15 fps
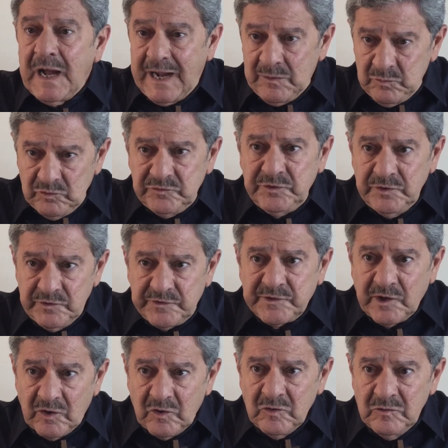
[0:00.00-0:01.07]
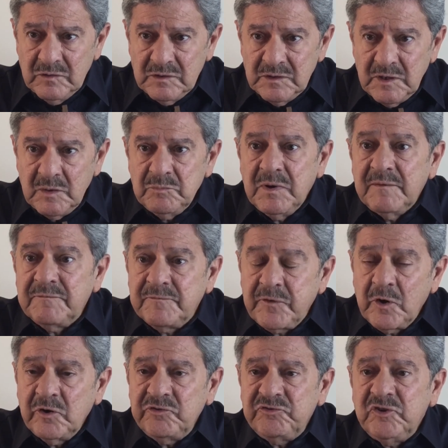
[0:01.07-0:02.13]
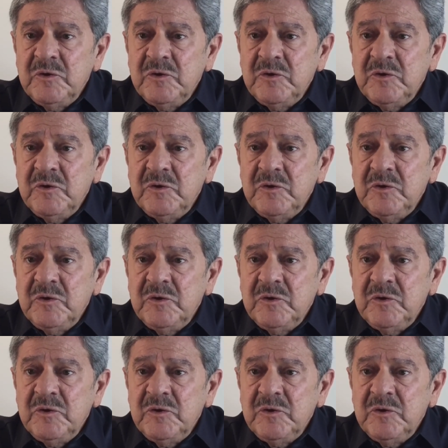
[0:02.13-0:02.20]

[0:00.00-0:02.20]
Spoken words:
I will do so, but first